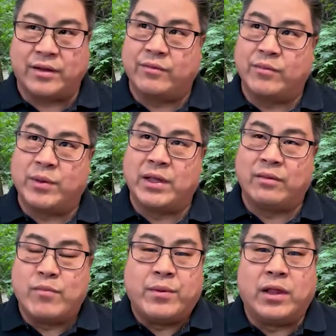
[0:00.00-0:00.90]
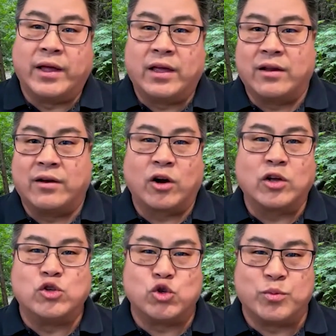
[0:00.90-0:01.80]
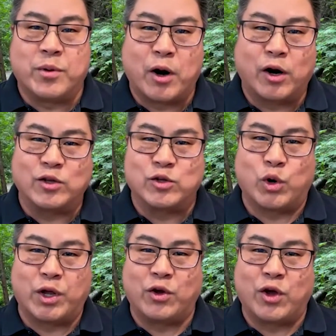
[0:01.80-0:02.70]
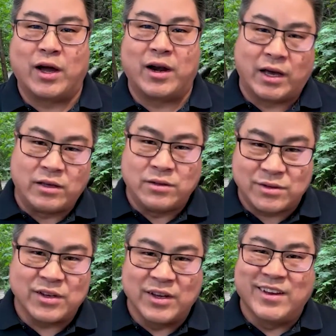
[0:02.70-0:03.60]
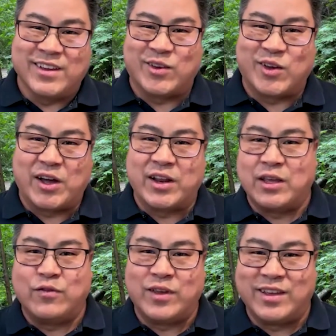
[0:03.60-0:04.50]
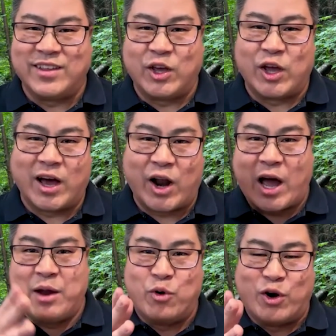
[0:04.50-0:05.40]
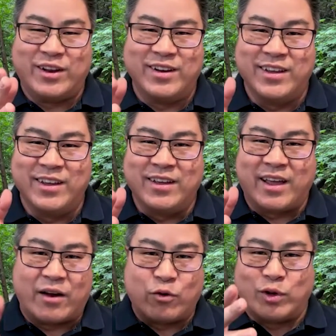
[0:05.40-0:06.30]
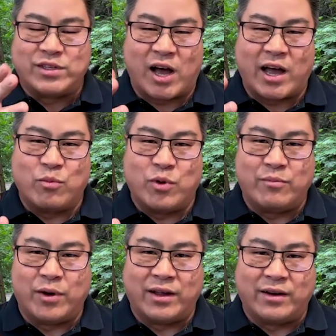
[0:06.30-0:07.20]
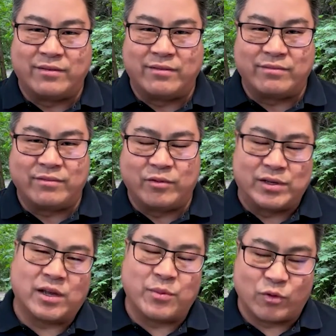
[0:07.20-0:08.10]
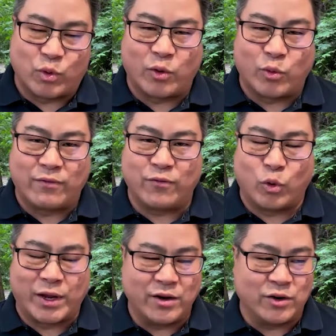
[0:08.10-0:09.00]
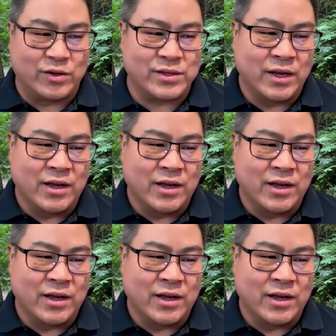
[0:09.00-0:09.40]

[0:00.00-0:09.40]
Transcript: Maybe like in our consumer markets where you got ICE, you got EV, and you got hybrid, and everyone wants a hybrid, but well, some even want to wait 4 years.